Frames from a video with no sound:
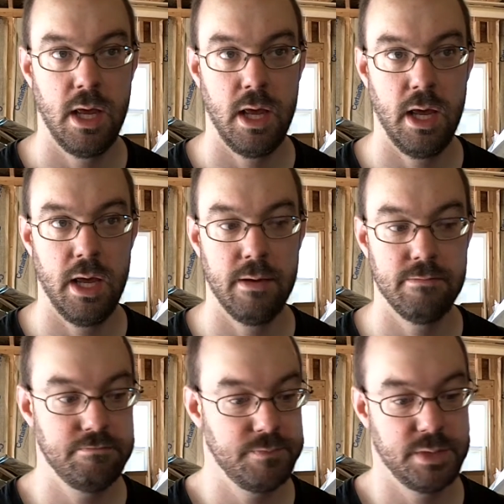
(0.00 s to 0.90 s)
and
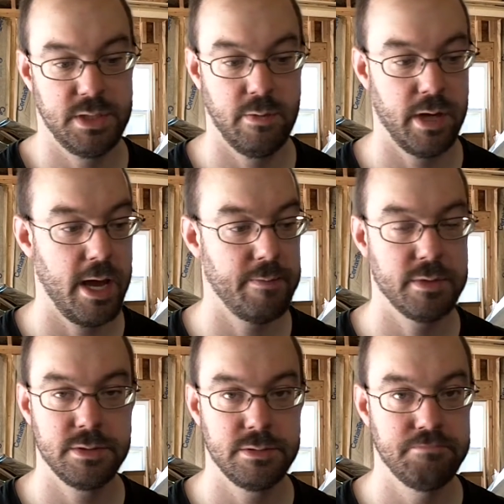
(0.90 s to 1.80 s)
see what
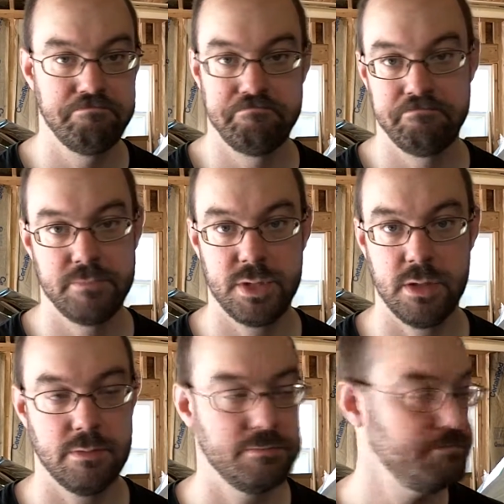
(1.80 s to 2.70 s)
happens. So